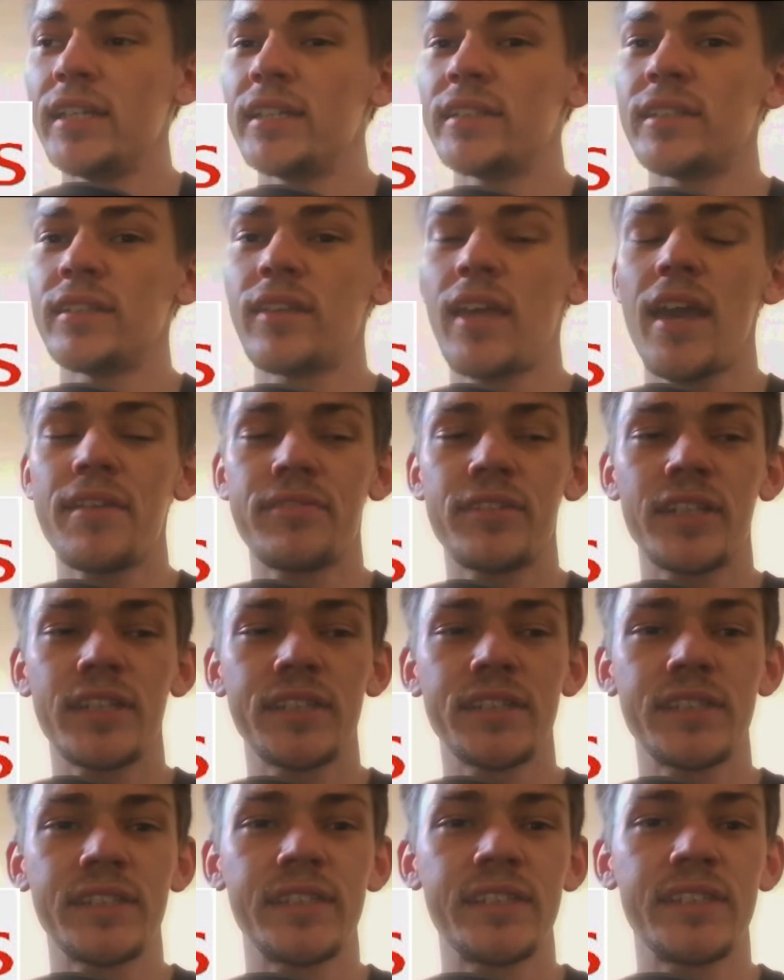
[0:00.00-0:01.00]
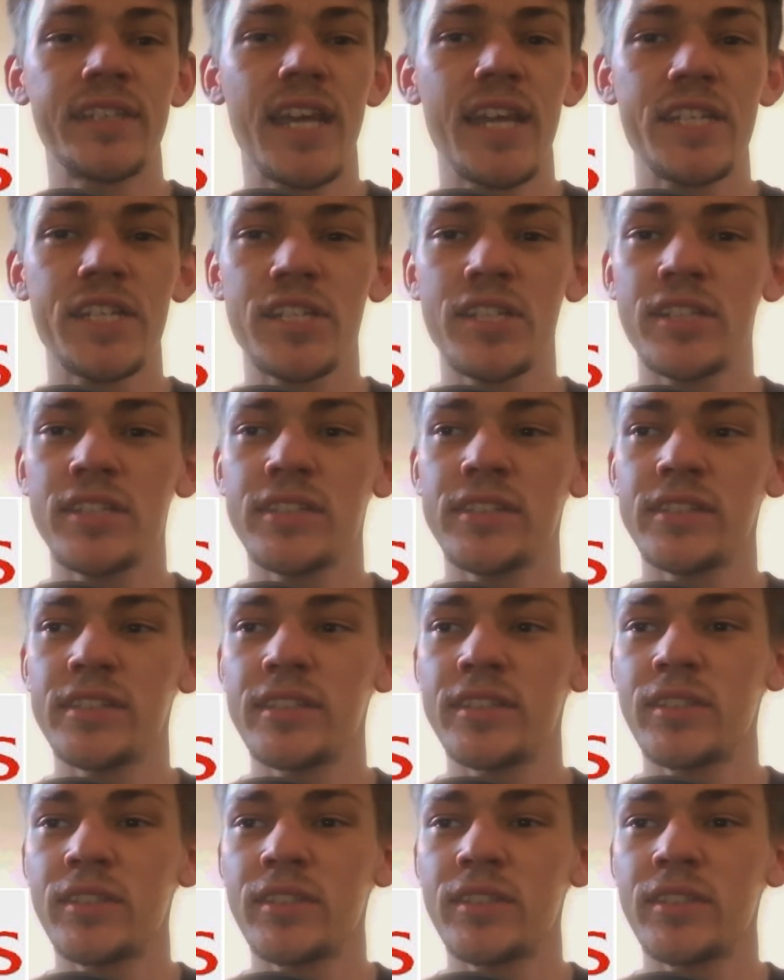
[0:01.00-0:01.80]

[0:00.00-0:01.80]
South African National